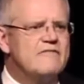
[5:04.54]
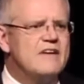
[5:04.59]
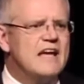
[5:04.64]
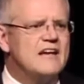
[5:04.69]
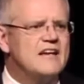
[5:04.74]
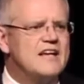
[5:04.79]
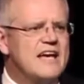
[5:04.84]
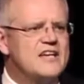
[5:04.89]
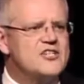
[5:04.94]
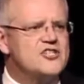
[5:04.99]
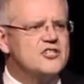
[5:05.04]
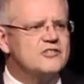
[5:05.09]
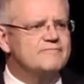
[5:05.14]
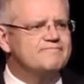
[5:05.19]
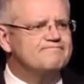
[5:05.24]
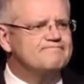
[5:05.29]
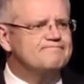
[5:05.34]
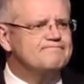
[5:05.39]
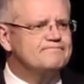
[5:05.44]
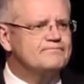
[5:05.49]
Foundation.
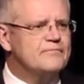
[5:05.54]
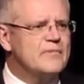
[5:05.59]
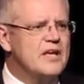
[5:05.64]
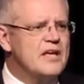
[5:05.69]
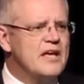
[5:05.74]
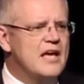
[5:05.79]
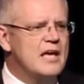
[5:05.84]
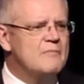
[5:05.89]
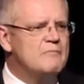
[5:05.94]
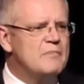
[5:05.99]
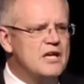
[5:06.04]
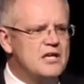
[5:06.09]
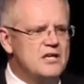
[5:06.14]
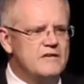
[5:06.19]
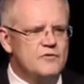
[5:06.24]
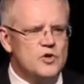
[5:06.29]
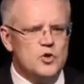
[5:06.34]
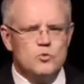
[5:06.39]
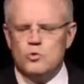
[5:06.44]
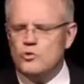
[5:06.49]
And many
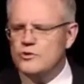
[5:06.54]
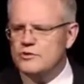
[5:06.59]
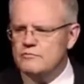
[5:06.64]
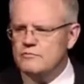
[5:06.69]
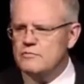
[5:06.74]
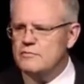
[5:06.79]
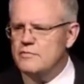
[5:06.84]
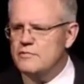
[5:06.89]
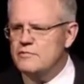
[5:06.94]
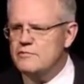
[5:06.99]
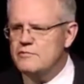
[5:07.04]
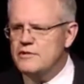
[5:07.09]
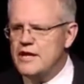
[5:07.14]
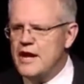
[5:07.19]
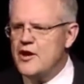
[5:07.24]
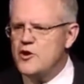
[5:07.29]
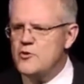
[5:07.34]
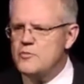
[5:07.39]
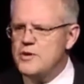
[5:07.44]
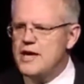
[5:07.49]
of you will know